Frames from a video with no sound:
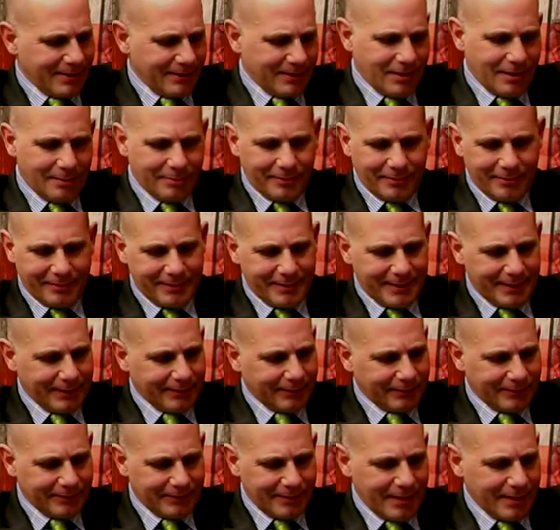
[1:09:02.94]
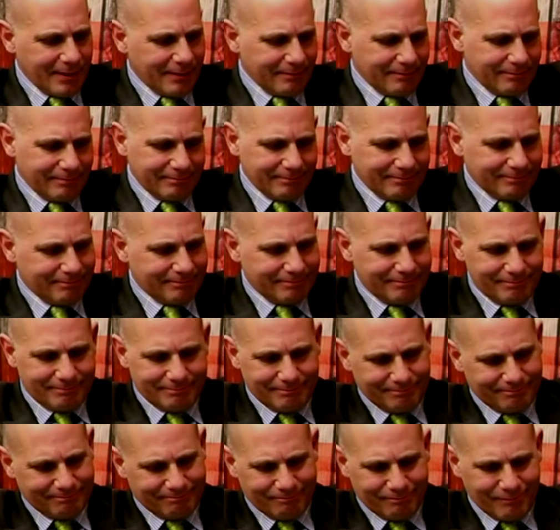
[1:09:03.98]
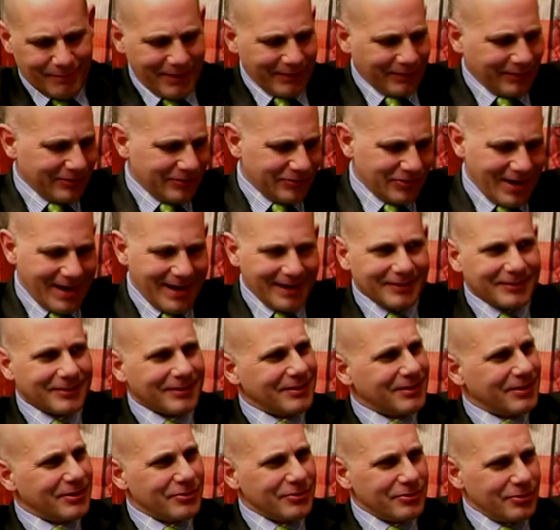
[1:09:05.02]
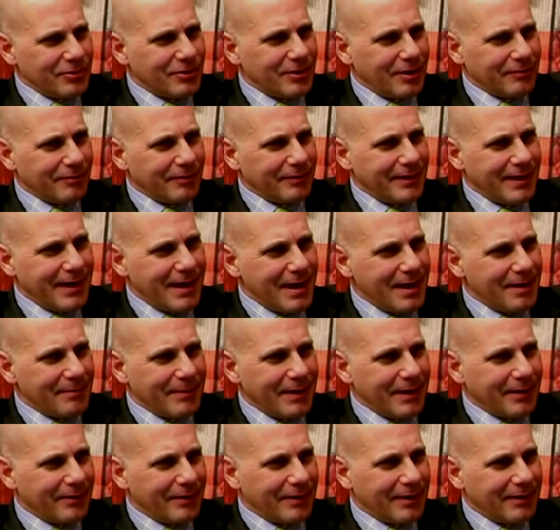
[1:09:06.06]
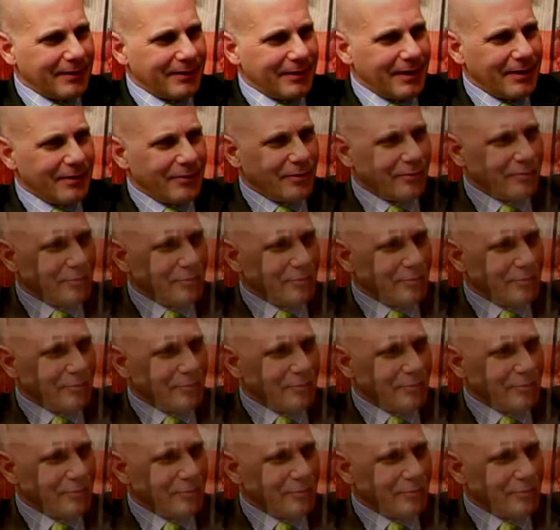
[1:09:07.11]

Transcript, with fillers: a couple of things like Michael Jackson. Did you, you covered that? I covered I, Michael Jackson.